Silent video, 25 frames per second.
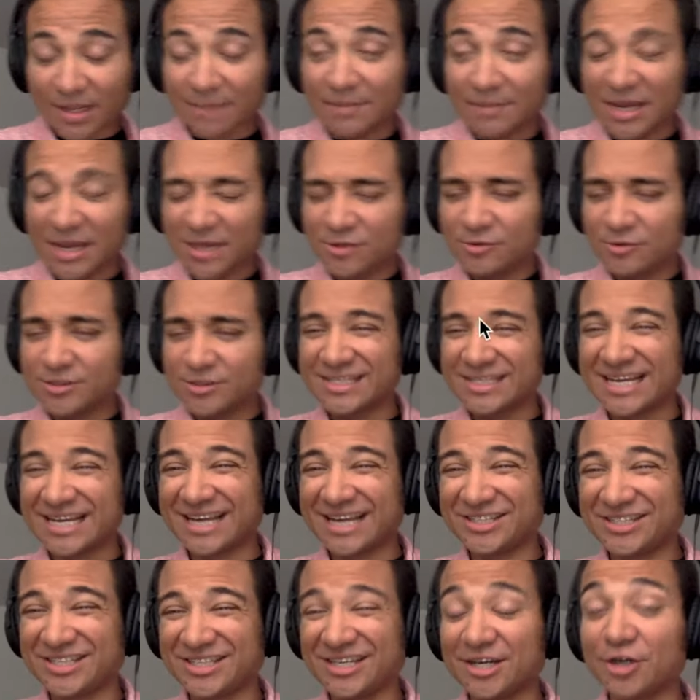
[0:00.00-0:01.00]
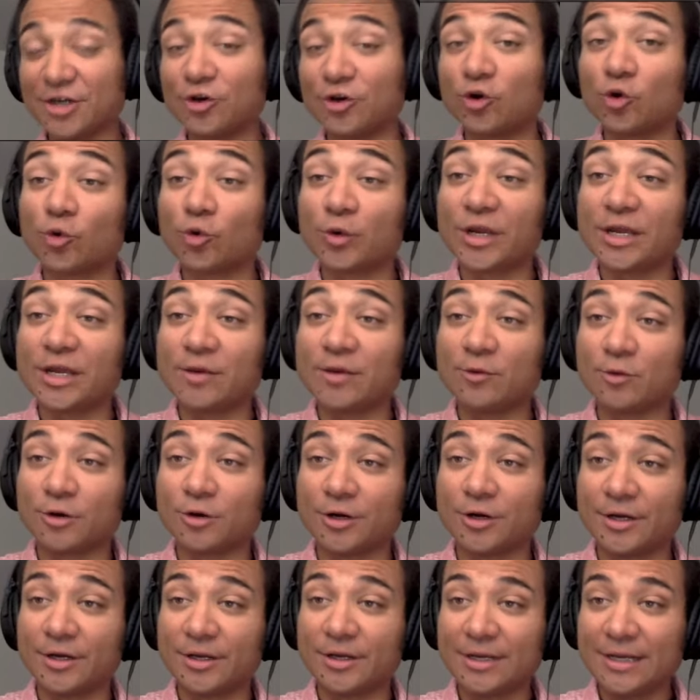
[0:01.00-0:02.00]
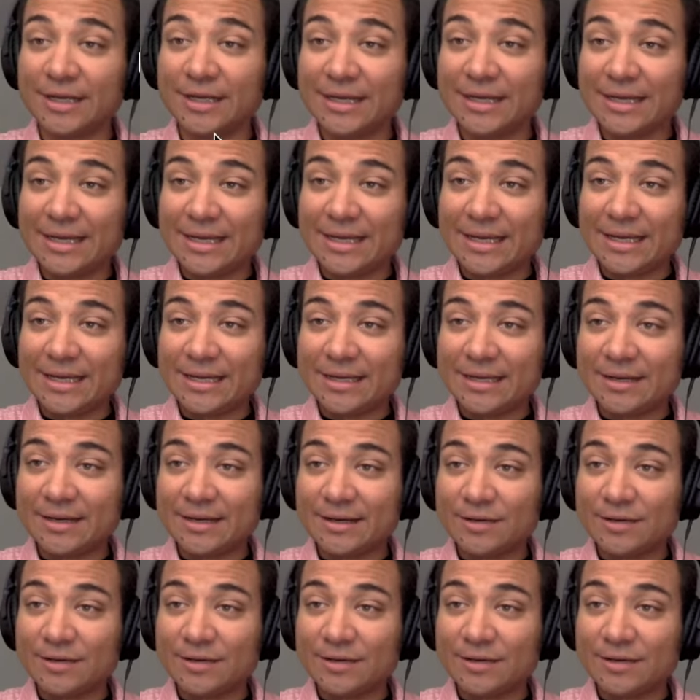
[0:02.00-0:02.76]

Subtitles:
Pathos is actually a Greek word, and I